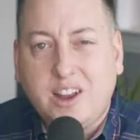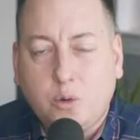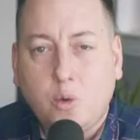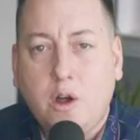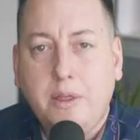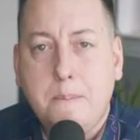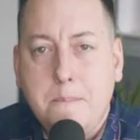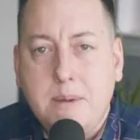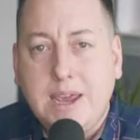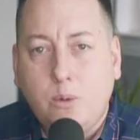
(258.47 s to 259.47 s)
that's where all the
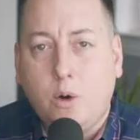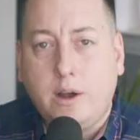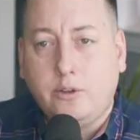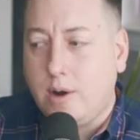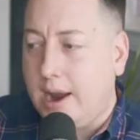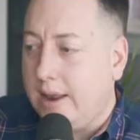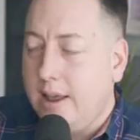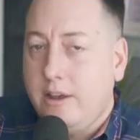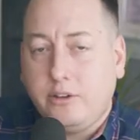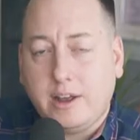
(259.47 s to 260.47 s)
meat was, right?
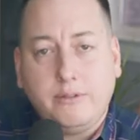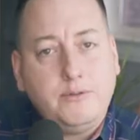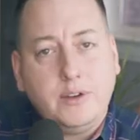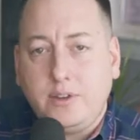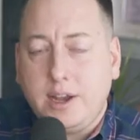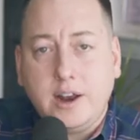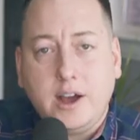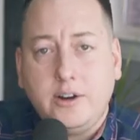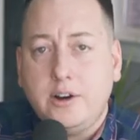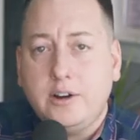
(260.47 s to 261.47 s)
So you had a
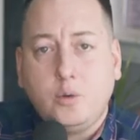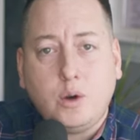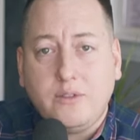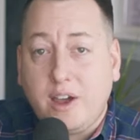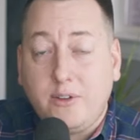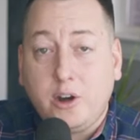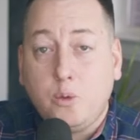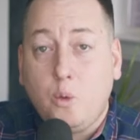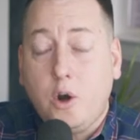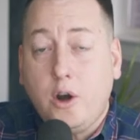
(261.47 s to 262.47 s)
1500, 2500
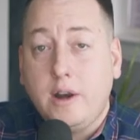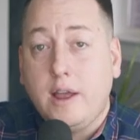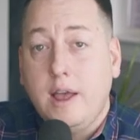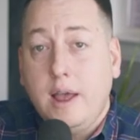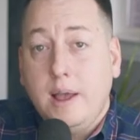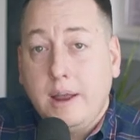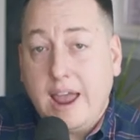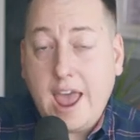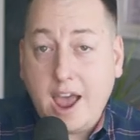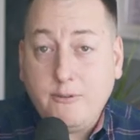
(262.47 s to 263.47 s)
word
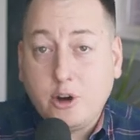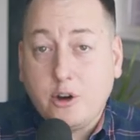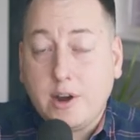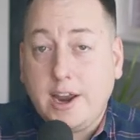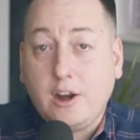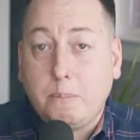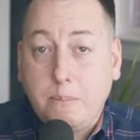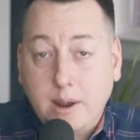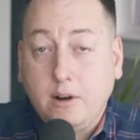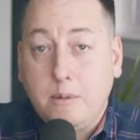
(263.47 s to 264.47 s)
evergreen or
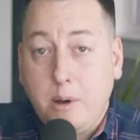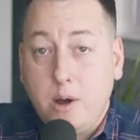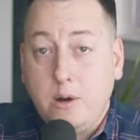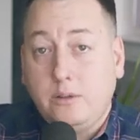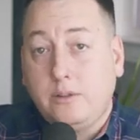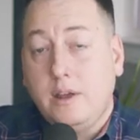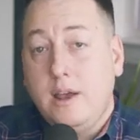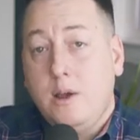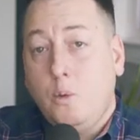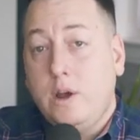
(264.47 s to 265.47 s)
pillar post
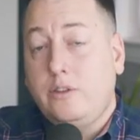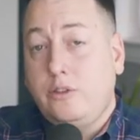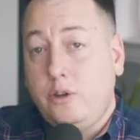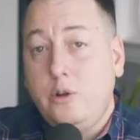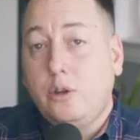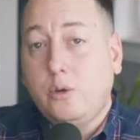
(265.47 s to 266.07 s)
with two